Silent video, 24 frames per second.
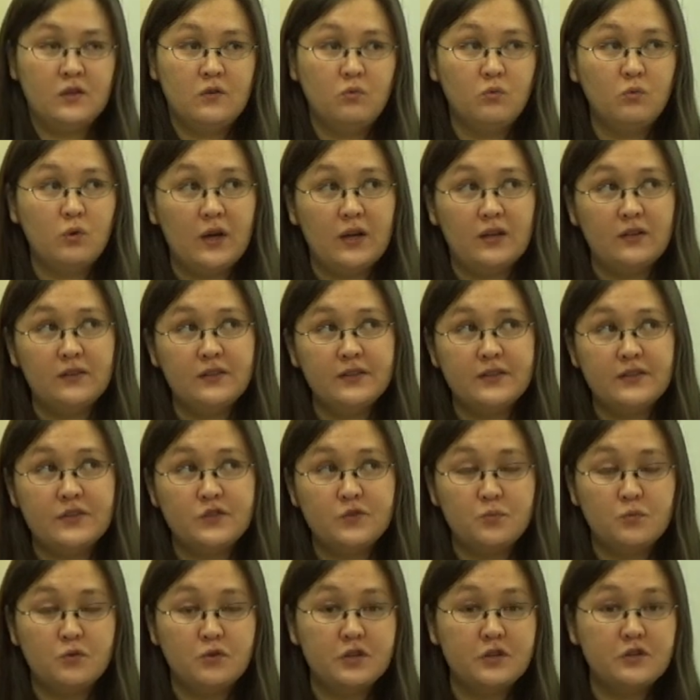well,
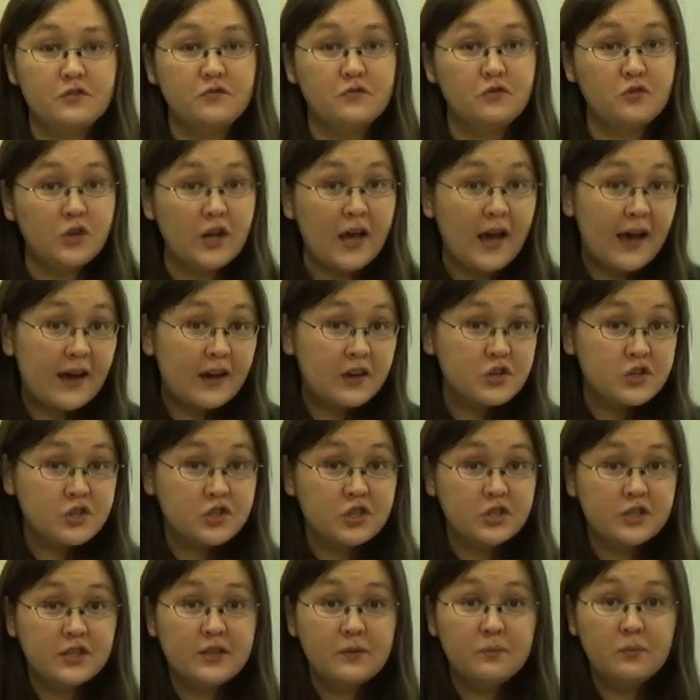is British food
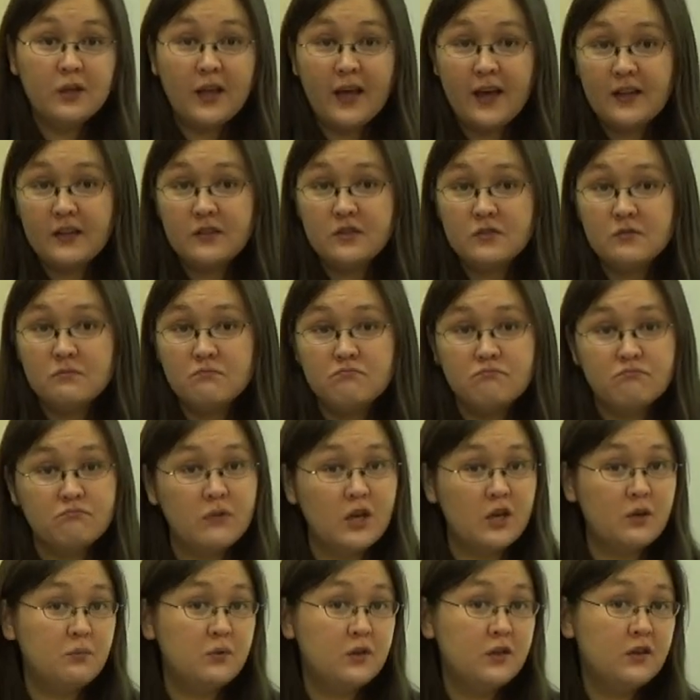actually bland?
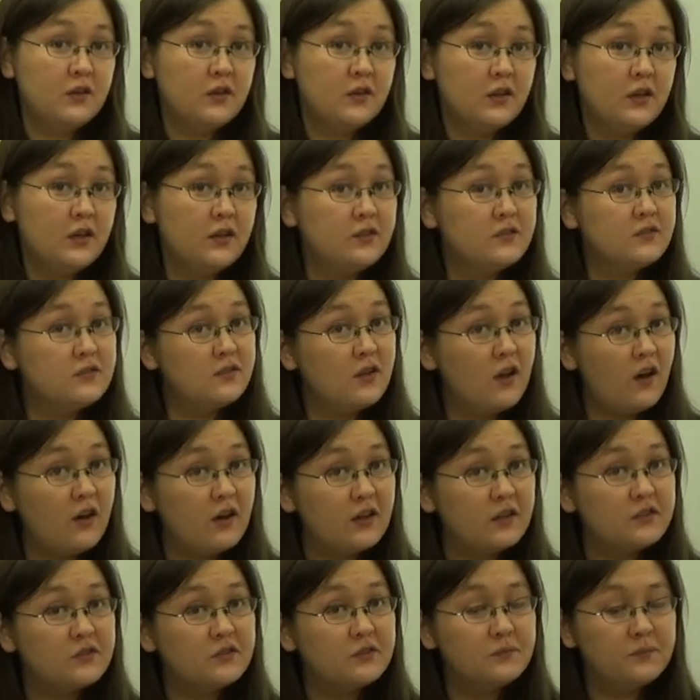Maybe it's
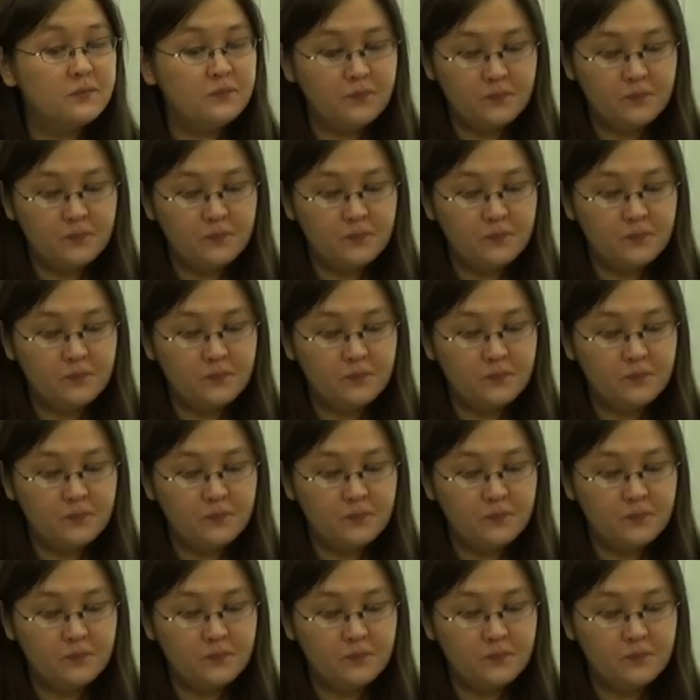not.